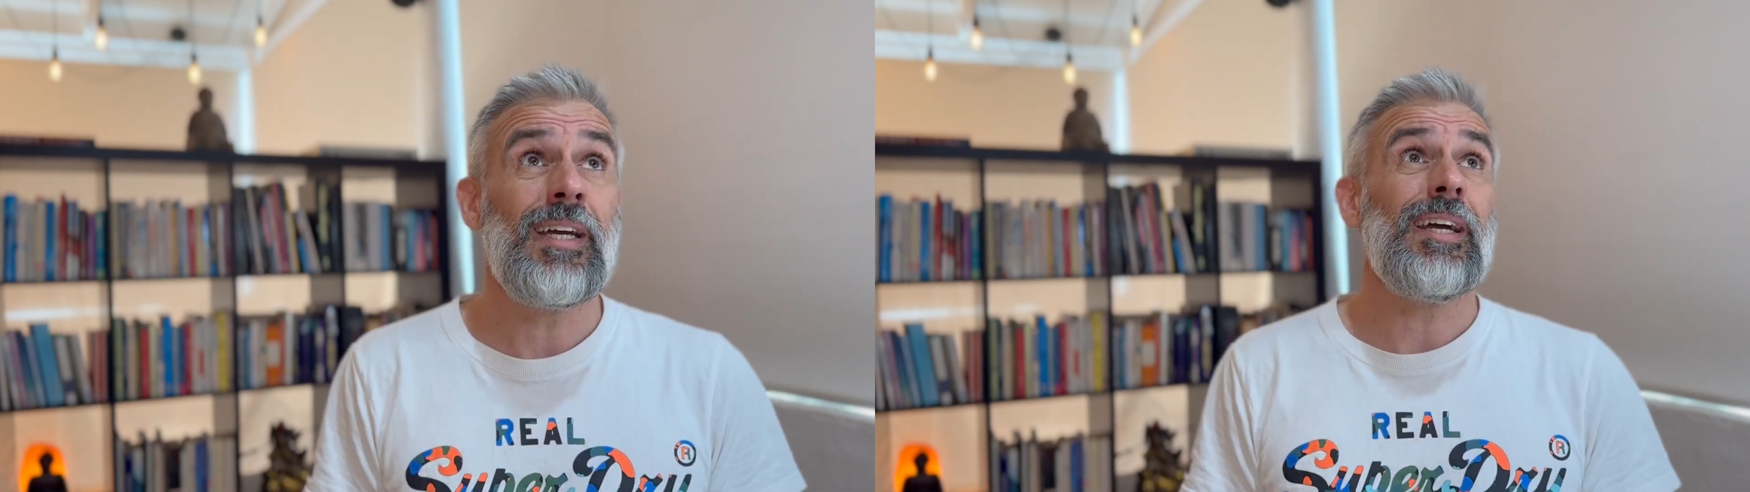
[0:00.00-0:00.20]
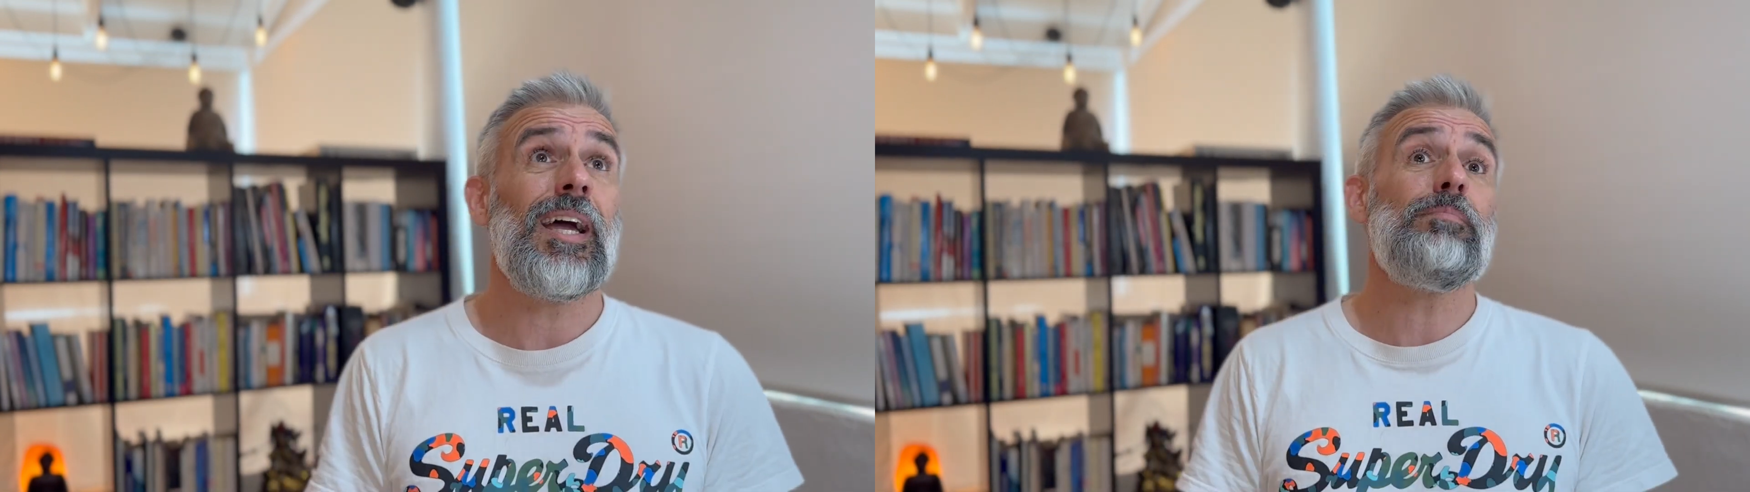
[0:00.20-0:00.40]

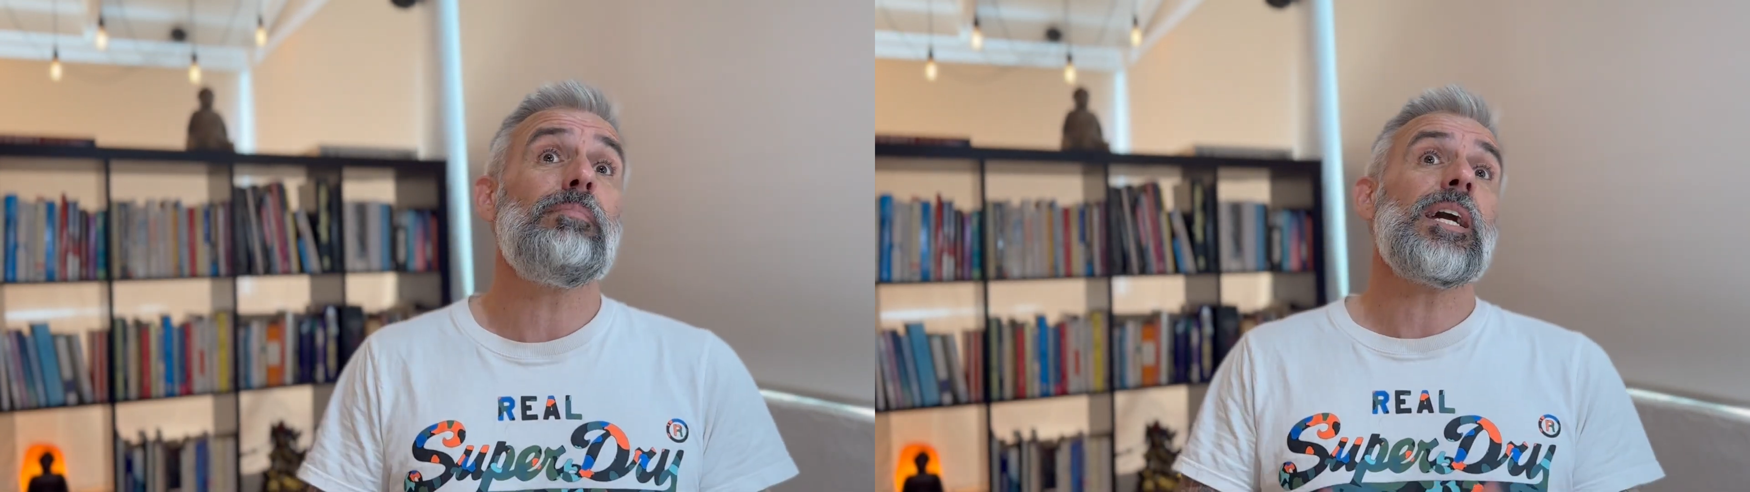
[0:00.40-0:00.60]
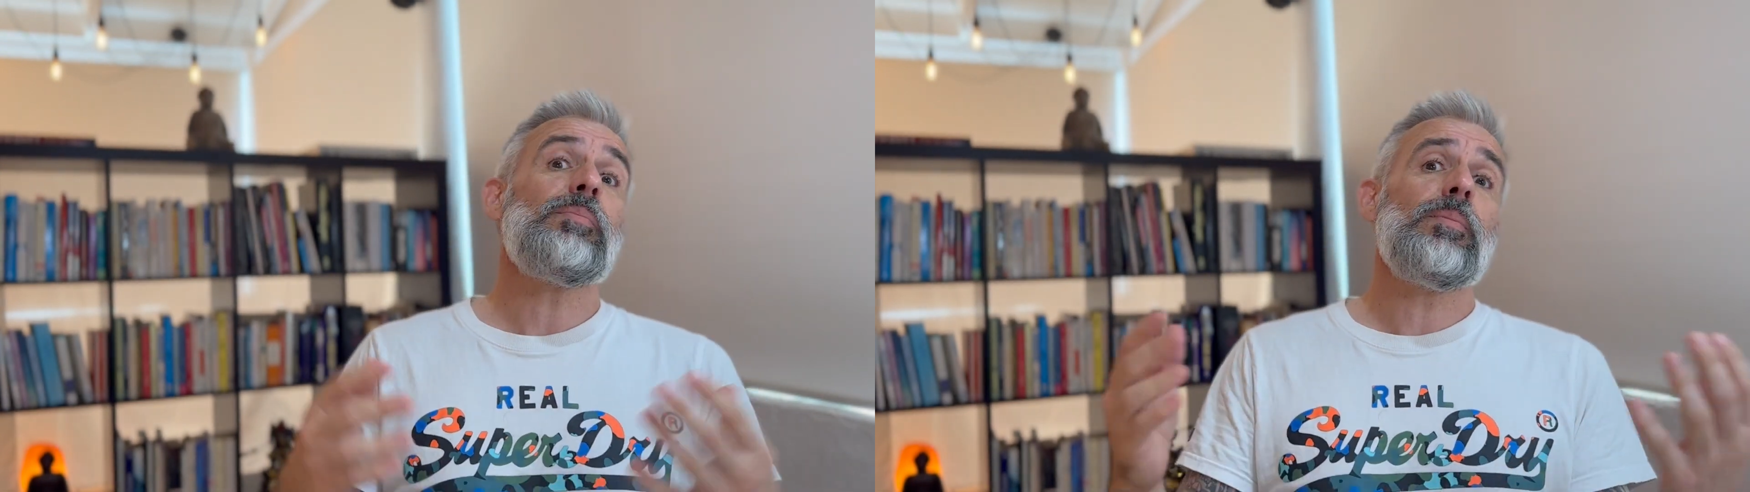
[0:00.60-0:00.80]
and
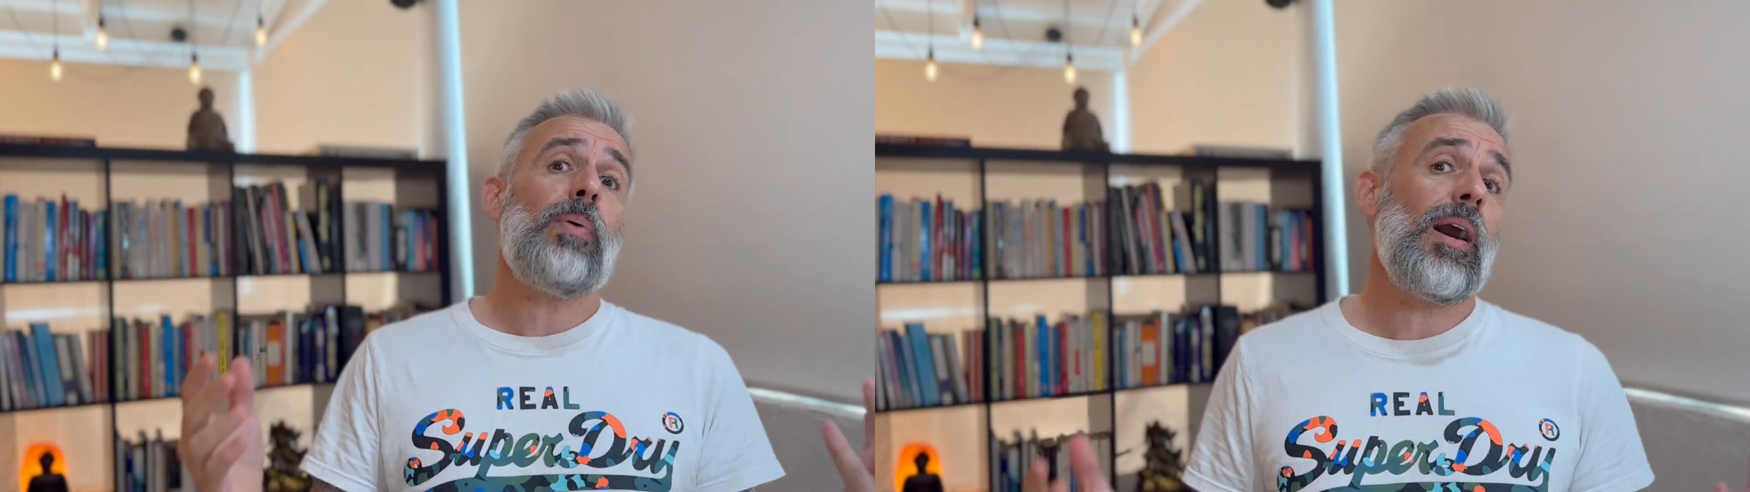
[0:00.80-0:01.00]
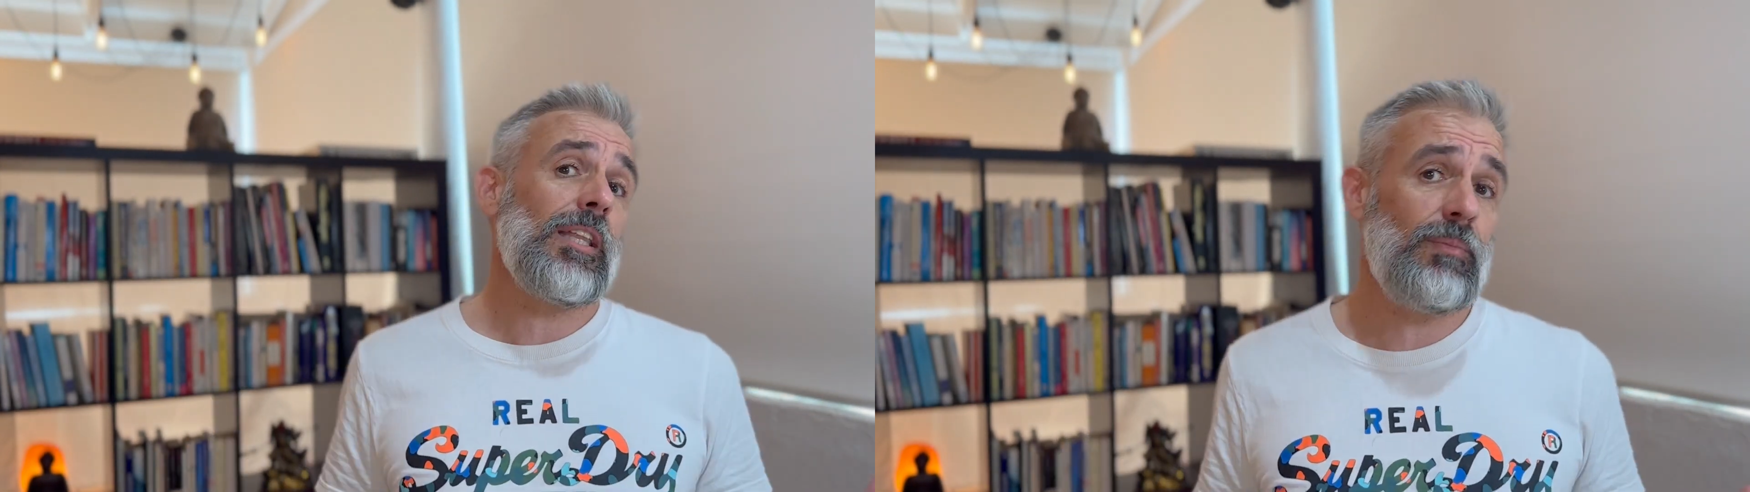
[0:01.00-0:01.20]
maybe
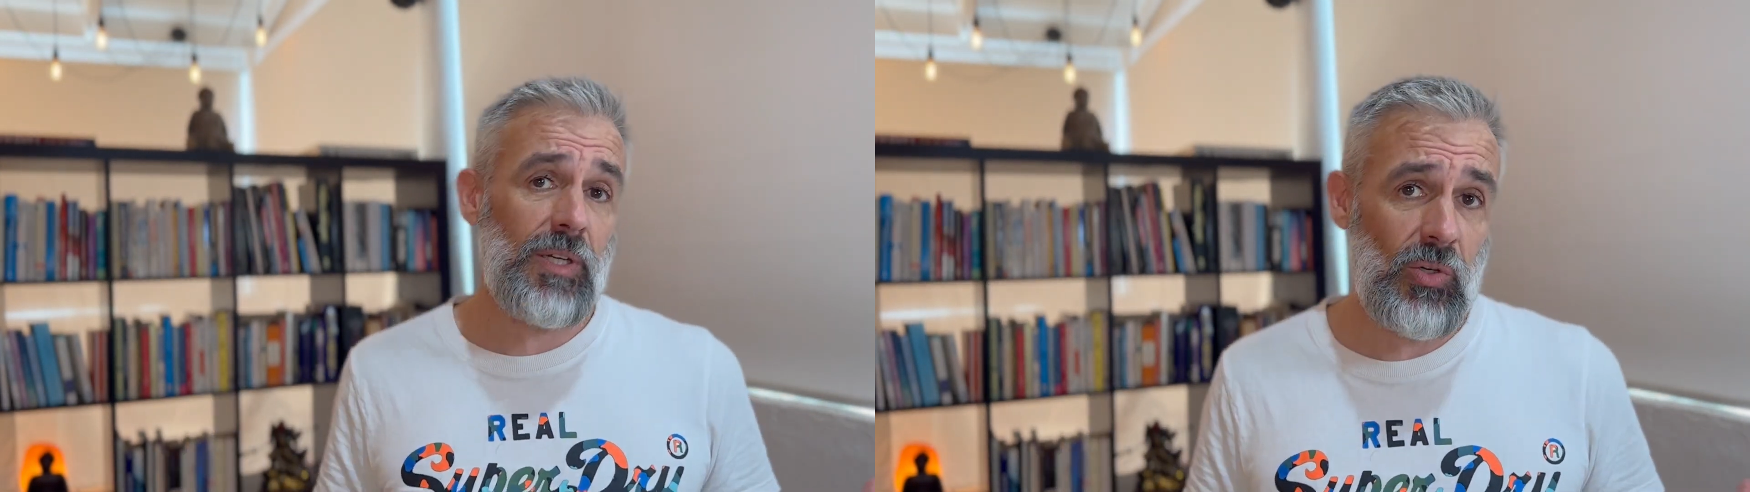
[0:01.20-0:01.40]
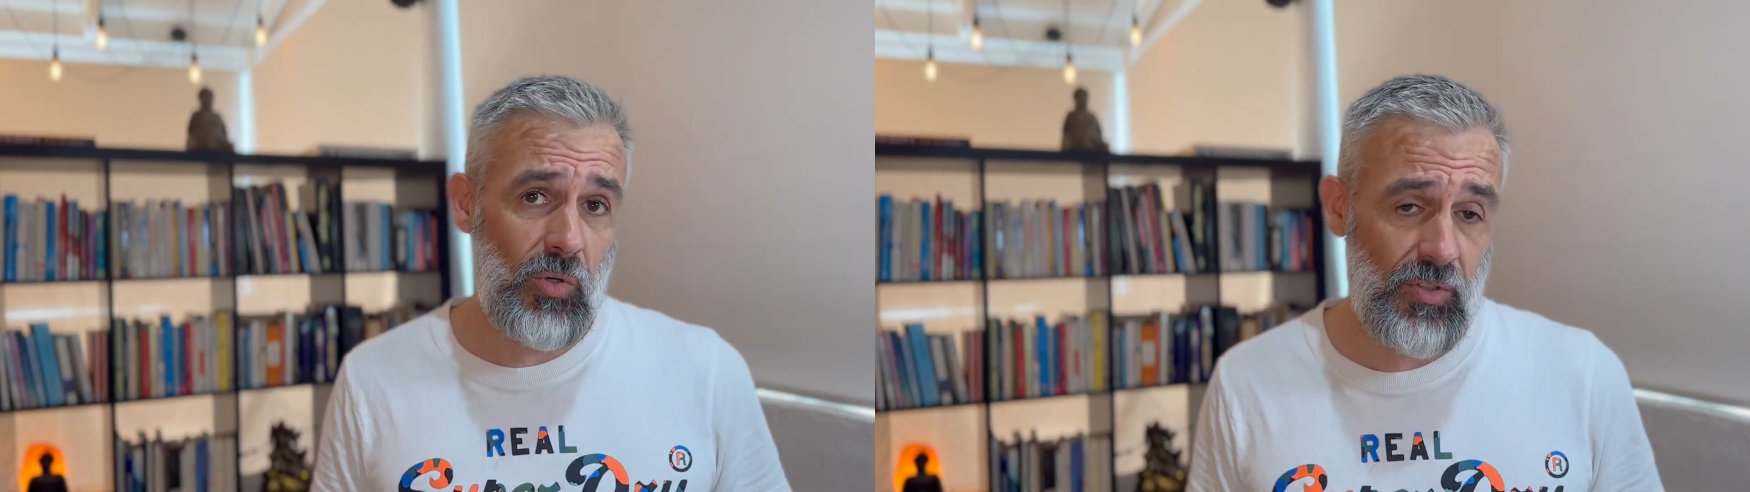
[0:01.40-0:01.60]
partly
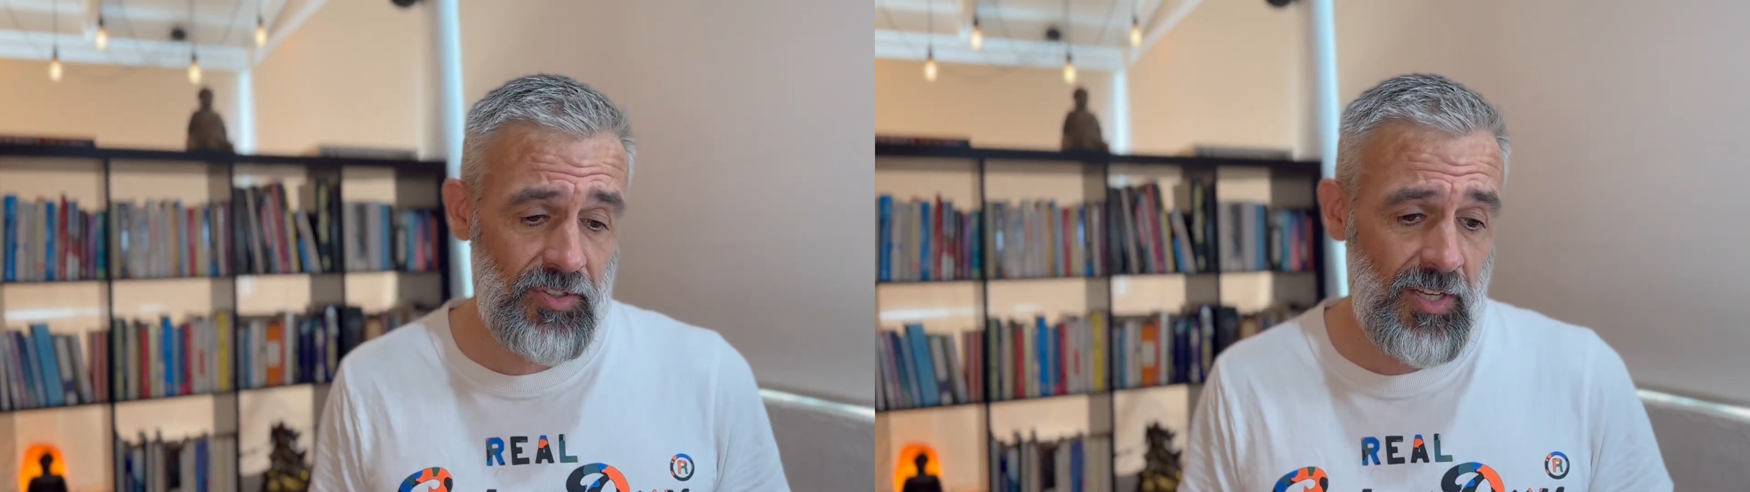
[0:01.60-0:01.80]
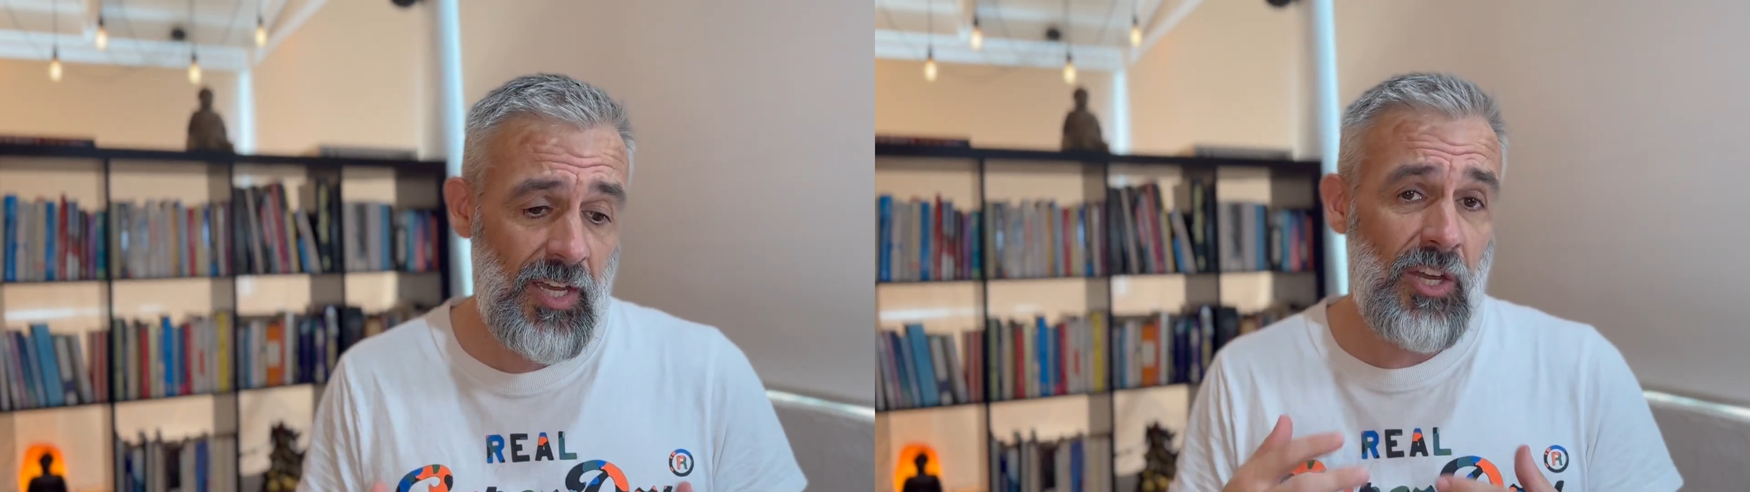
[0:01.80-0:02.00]
because